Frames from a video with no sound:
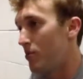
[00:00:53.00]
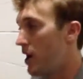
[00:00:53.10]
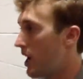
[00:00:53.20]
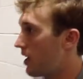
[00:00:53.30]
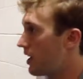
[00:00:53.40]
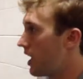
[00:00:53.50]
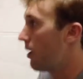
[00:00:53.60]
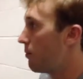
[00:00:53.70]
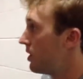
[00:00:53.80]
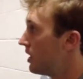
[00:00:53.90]
Man,
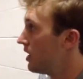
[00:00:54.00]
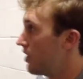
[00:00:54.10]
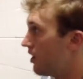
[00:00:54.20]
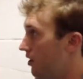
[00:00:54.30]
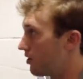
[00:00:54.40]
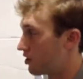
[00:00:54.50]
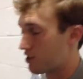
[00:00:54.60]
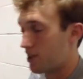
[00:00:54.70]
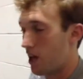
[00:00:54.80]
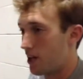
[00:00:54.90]
yep. They're
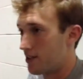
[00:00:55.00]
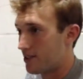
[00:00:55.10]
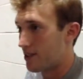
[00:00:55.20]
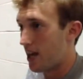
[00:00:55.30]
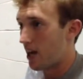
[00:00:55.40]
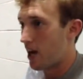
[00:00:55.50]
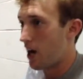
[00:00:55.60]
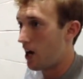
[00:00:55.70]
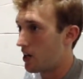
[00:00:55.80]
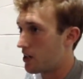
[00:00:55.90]
studs. They
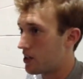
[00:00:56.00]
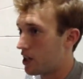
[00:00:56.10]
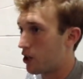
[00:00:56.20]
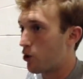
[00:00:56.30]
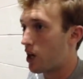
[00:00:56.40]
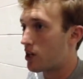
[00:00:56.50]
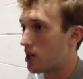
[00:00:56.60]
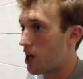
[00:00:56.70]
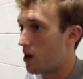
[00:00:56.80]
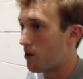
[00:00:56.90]
did a great
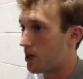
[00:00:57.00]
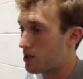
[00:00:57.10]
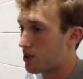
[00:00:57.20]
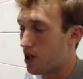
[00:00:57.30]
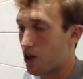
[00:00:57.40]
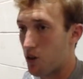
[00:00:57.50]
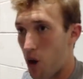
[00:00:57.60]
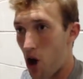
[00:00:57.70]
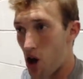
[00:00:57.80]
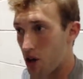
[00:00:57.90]
job. They took care of the
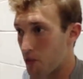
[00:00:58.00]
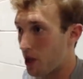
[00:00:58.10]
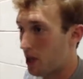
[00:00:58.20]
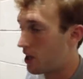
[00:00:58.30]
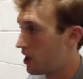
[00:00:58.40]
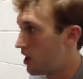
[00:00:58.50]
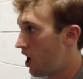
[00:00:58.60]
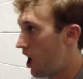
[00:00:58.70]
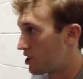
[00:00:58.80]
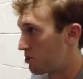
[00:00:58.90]
ball. They made
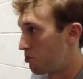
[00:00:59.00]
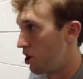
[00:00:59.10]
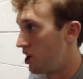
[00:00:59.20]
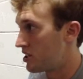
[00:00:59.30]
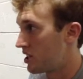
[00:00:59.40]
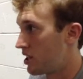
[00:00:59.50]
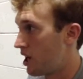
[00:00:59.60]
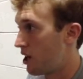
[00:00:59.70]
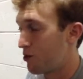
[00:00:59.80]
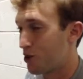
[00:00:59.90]
awesome runs, and
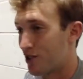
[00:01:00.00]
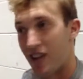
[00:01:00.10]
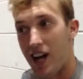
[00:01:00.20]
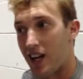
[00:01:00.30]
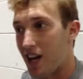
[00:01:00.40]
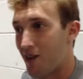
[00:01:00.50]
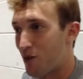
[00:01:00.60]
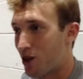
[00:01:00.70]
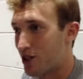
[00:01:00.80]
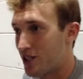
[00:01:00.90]
we're just glad to have them
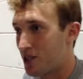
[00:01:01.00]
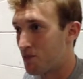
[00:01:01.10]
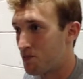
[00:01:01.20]
on our team.